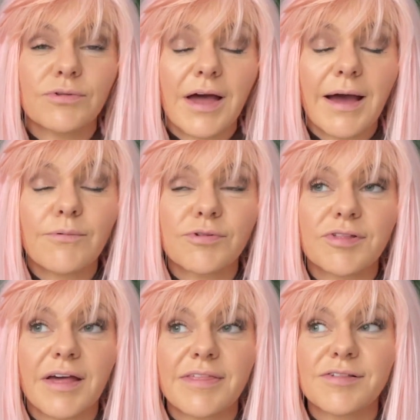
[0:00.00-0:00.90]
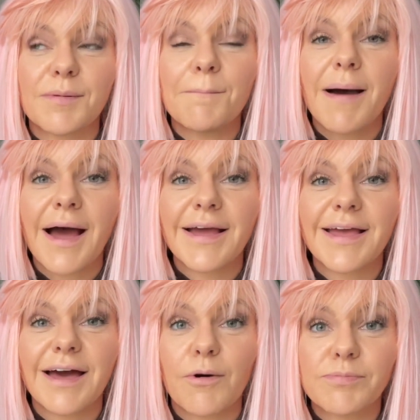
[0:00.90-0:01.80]
I would say, these are
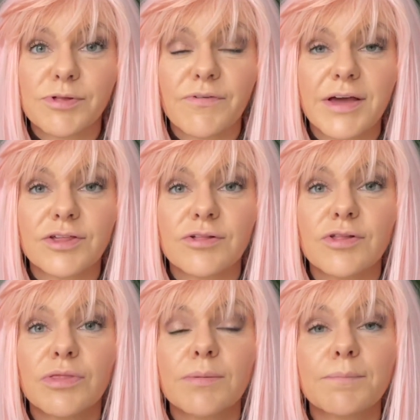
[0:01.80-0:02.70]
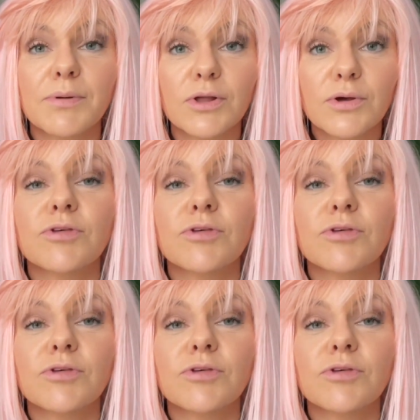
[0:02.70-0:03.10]
my observations. The blue